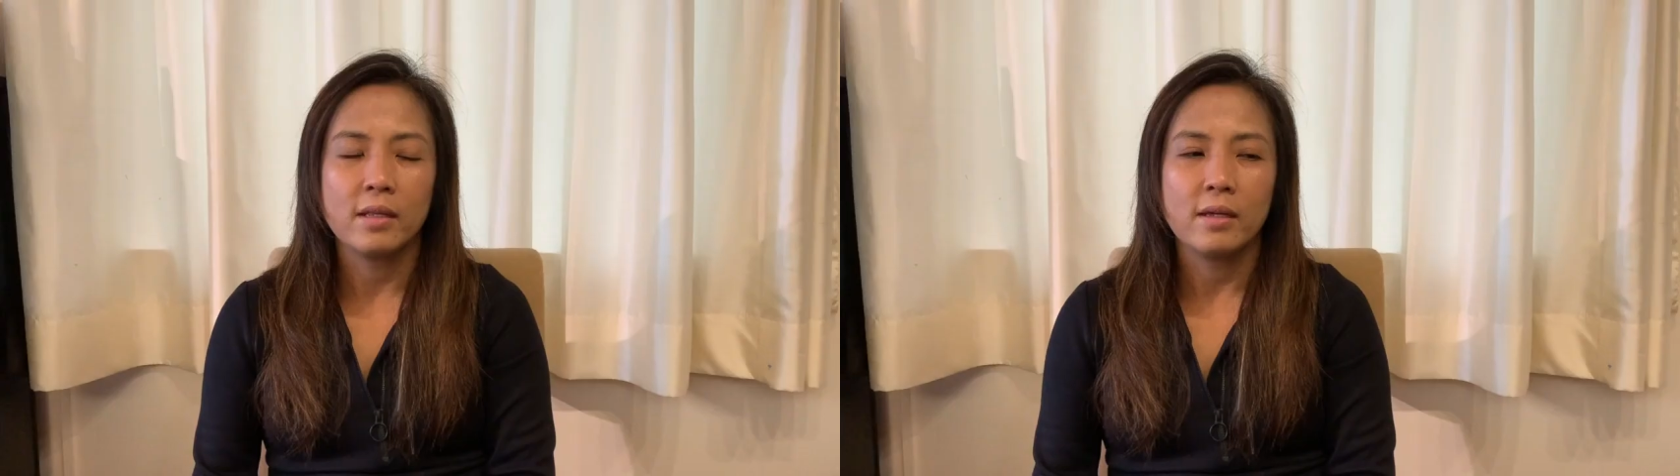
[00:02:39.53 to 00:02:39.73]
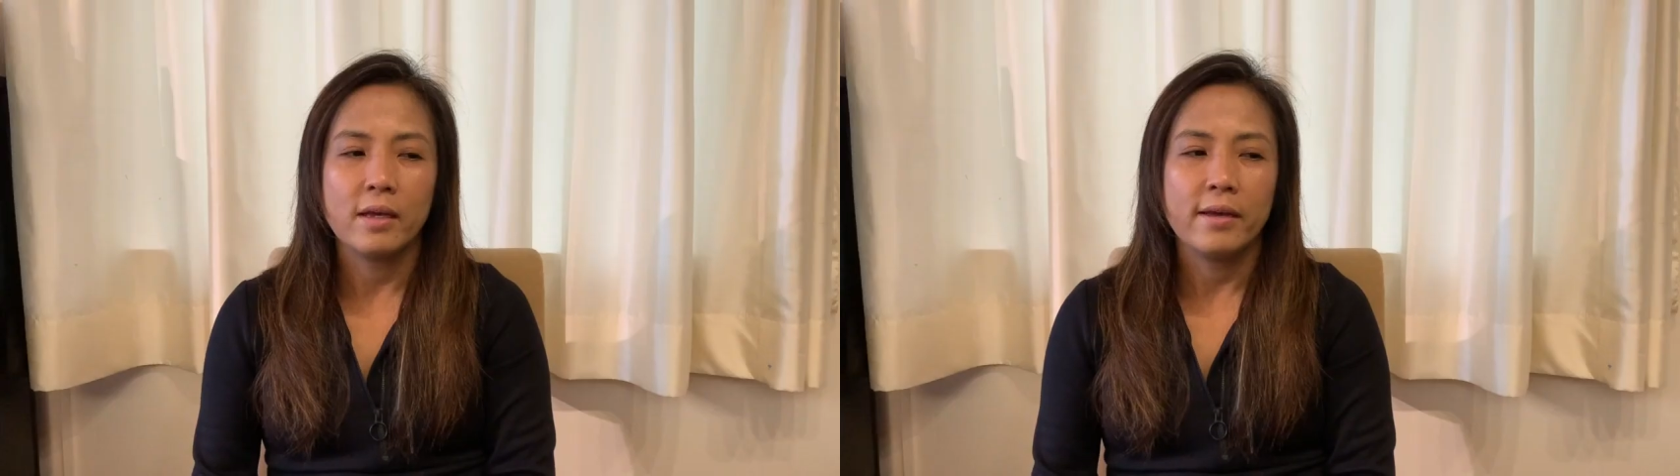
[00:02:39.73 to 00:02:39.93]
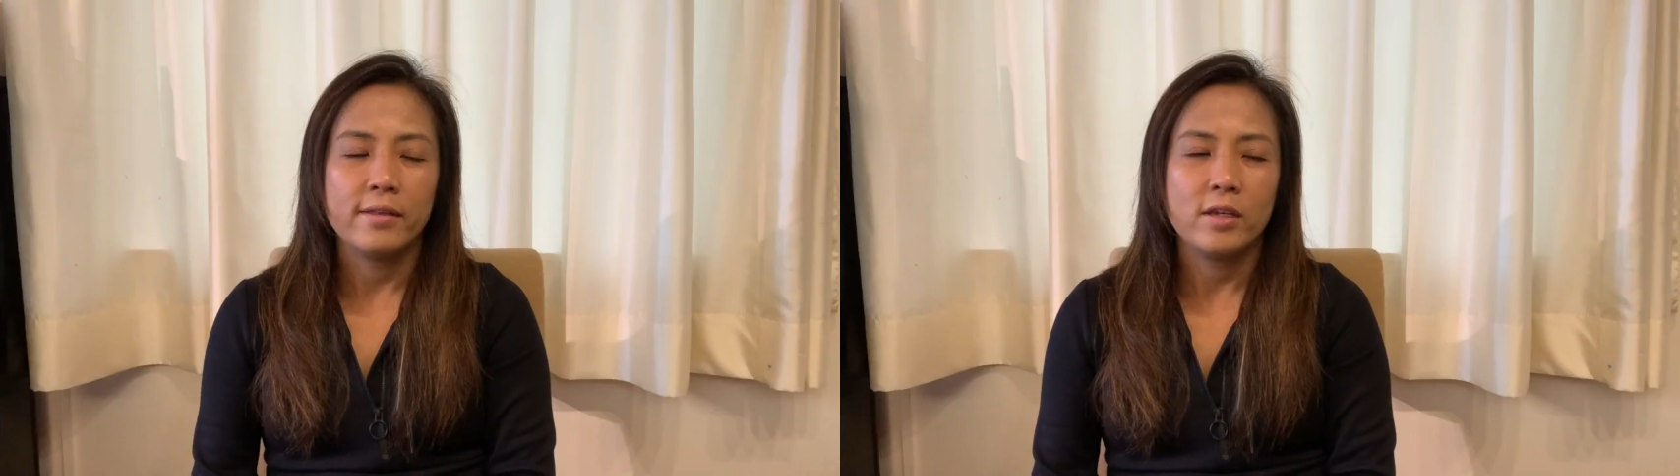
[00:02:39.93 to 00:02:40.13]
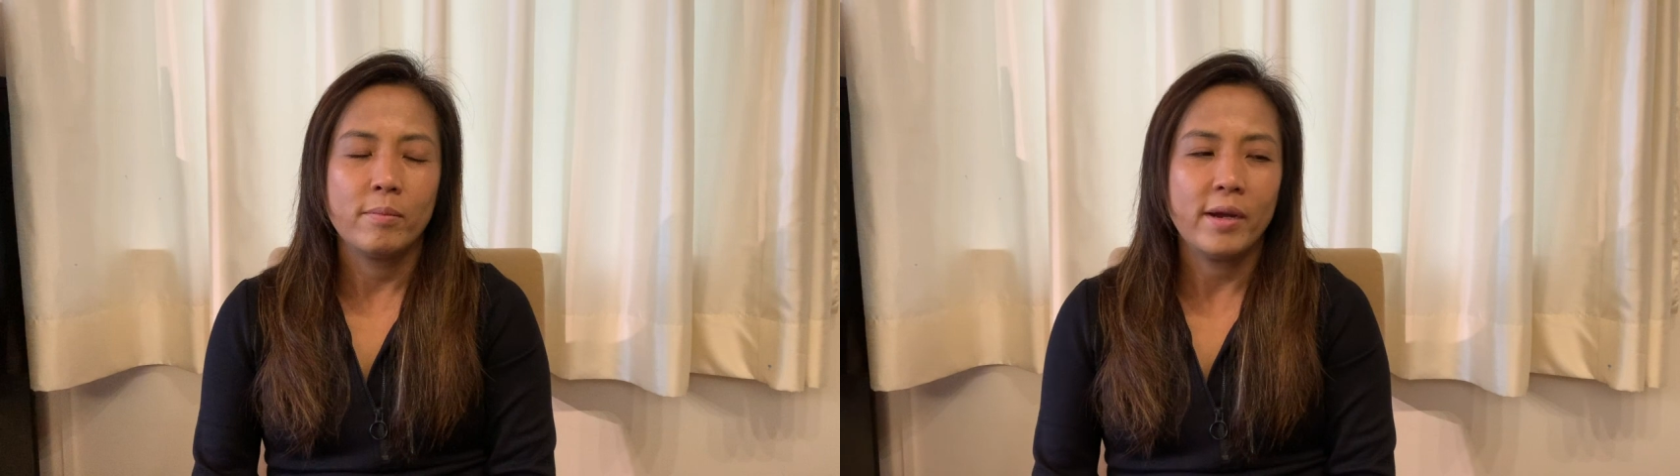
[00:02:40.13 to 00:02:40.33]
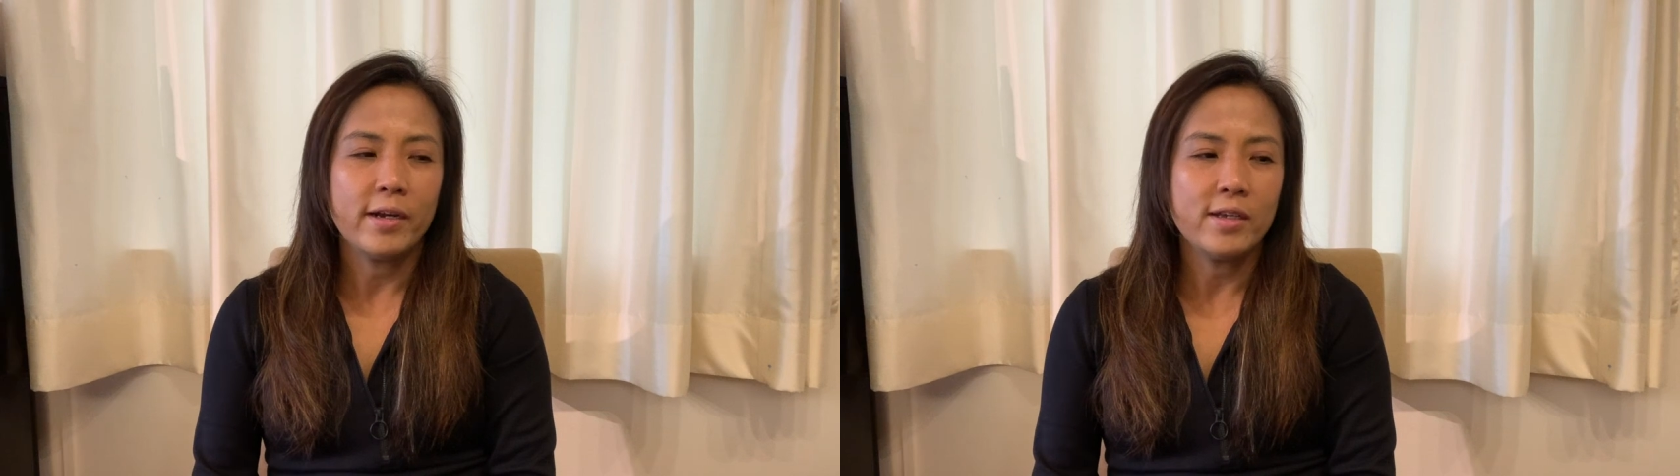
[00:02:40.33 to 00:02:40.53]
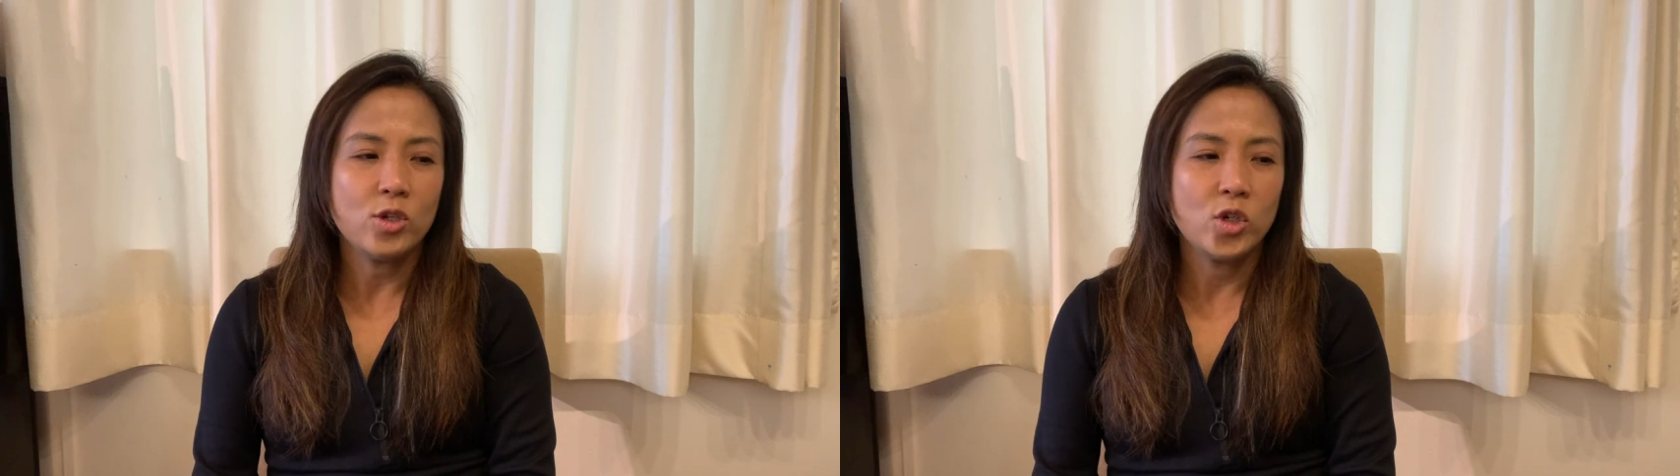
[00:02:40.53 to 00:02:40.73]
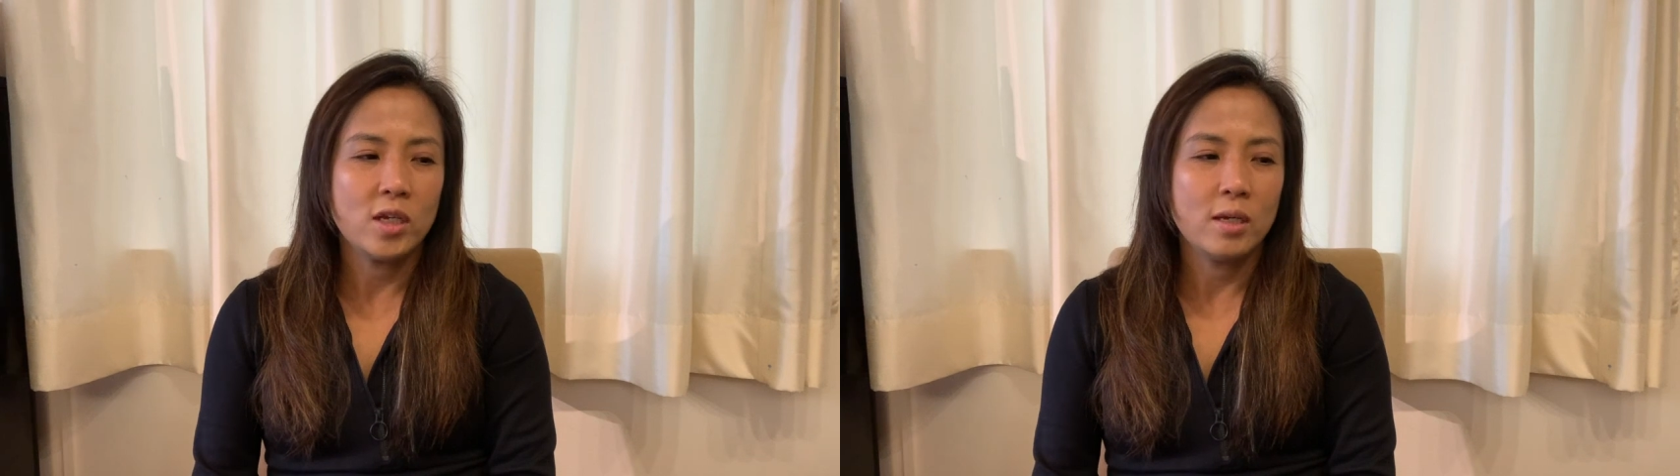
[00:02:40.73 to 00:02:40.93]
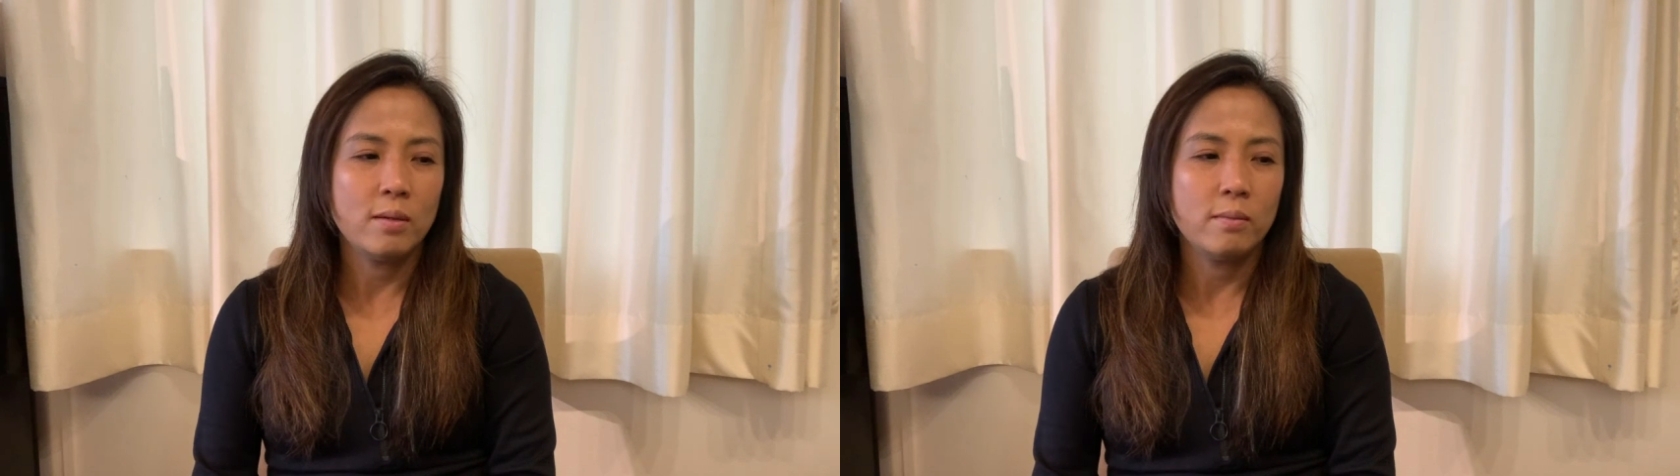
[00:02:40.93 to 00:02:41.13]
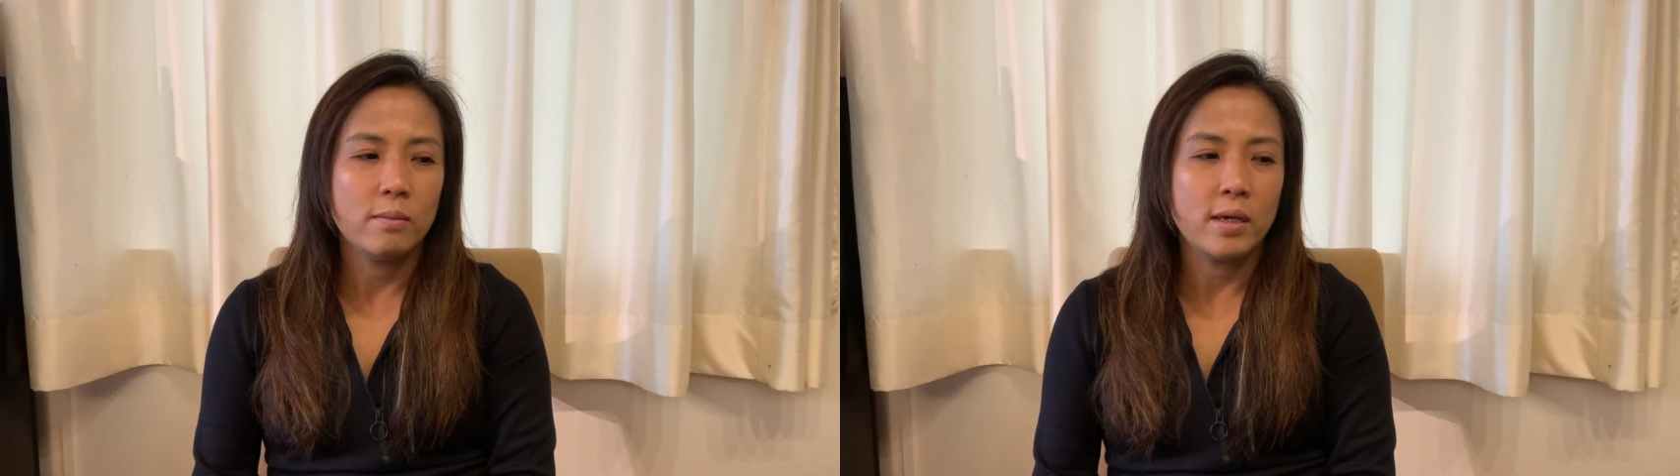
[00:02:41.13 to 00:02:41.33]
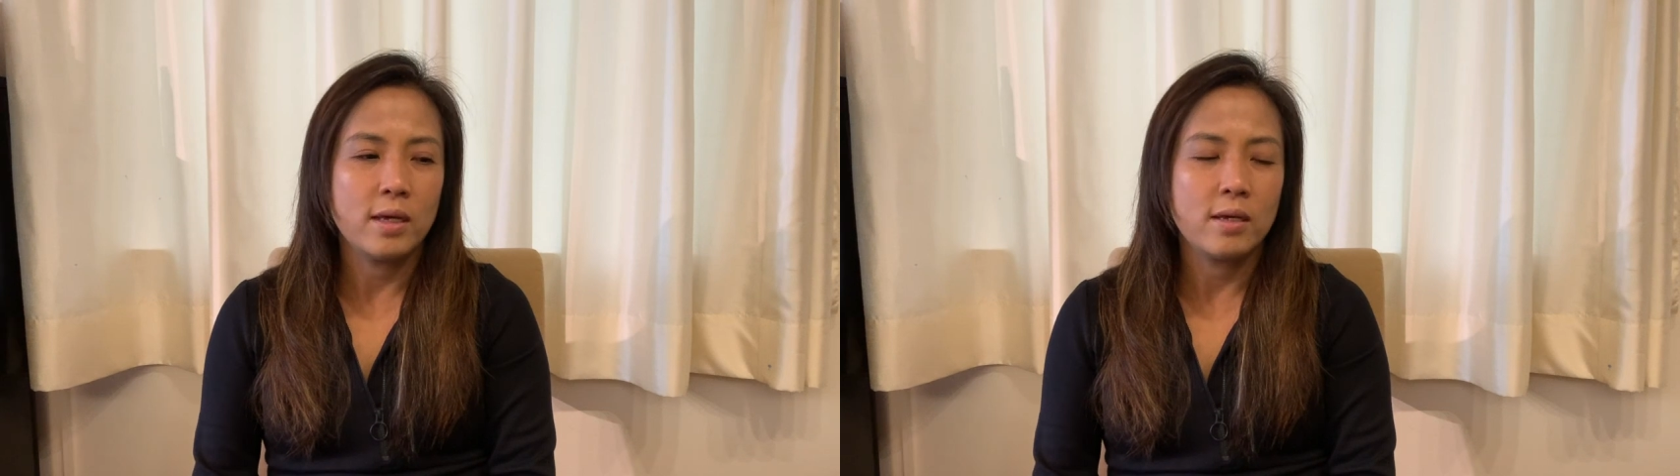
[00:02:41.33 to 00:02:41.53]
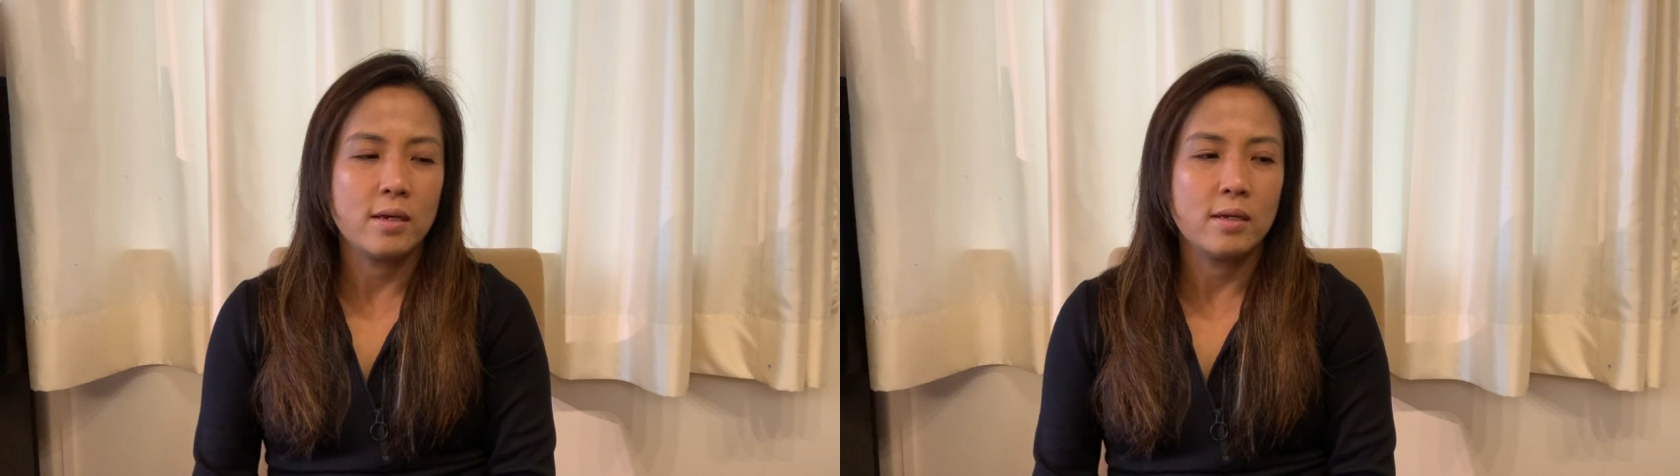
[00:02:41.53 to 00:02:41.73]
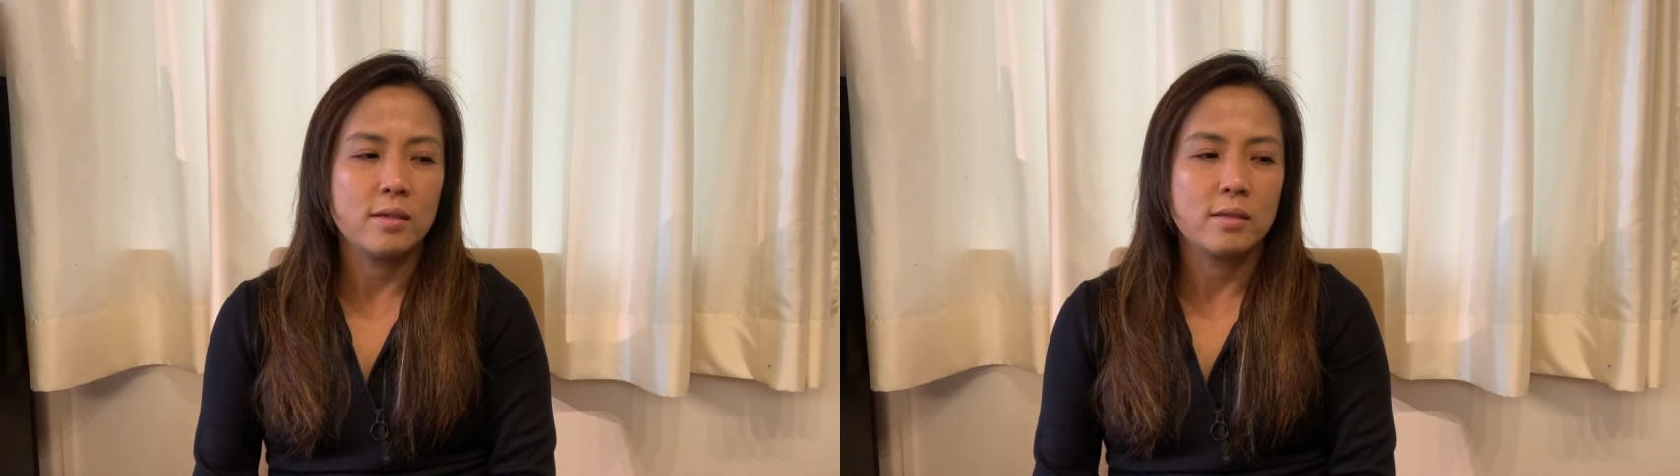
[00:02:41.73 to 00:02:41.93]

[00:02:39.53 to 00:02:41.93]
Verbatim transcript: The American dream is